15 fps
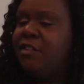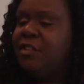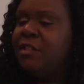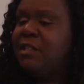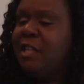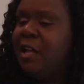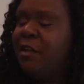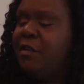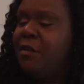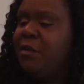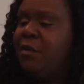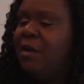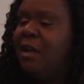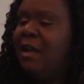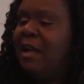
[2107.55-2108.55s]
She'll tell
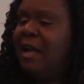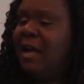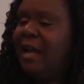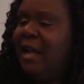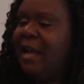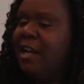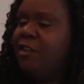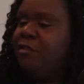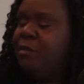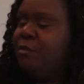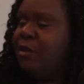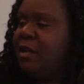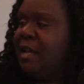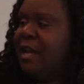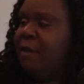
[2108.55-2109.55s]
you, I had a dream
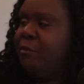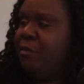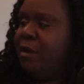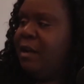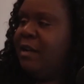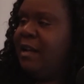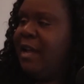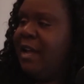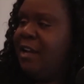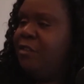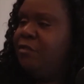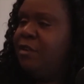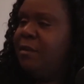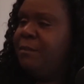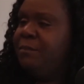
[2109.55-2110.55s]
one day. I prayed, I had a
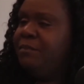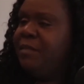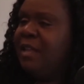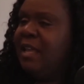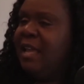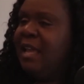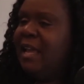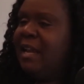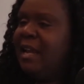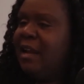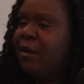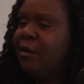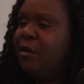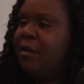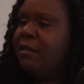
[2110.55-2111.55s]
dream, and I
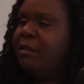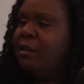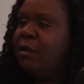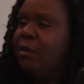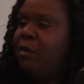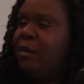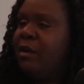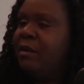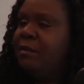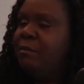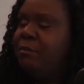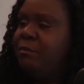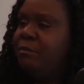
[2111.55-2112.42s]
heard the Lord.